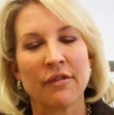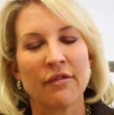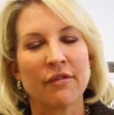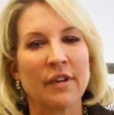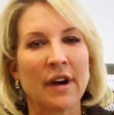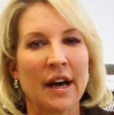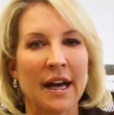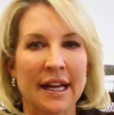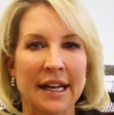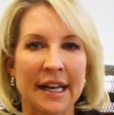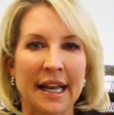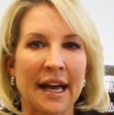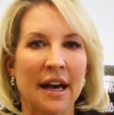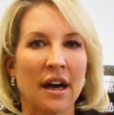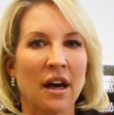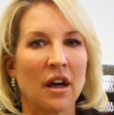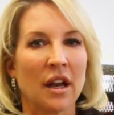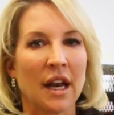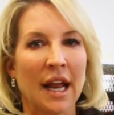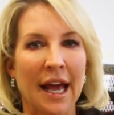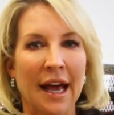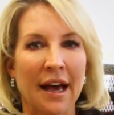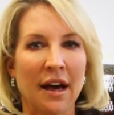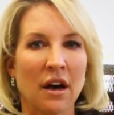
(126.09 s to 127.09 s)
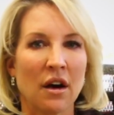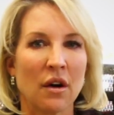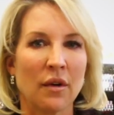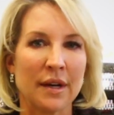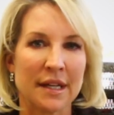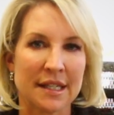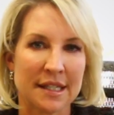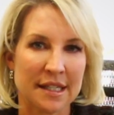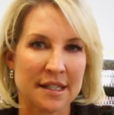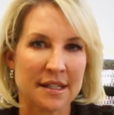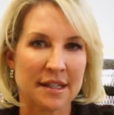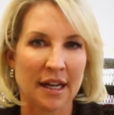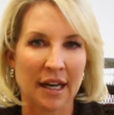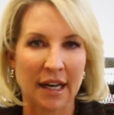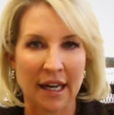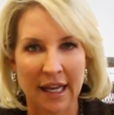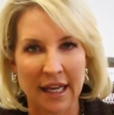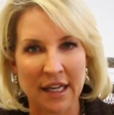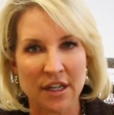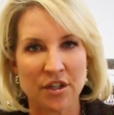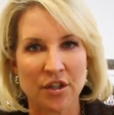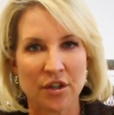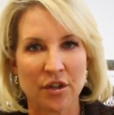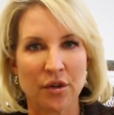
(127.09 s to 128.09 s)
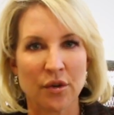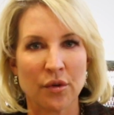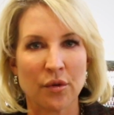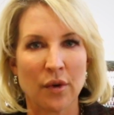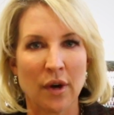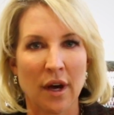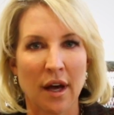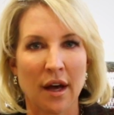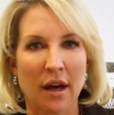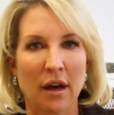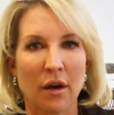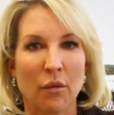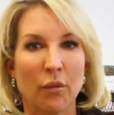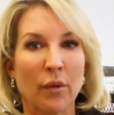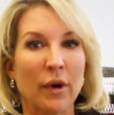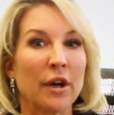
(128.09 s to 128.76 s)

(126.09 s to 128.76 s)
find out how is this going to get you uh,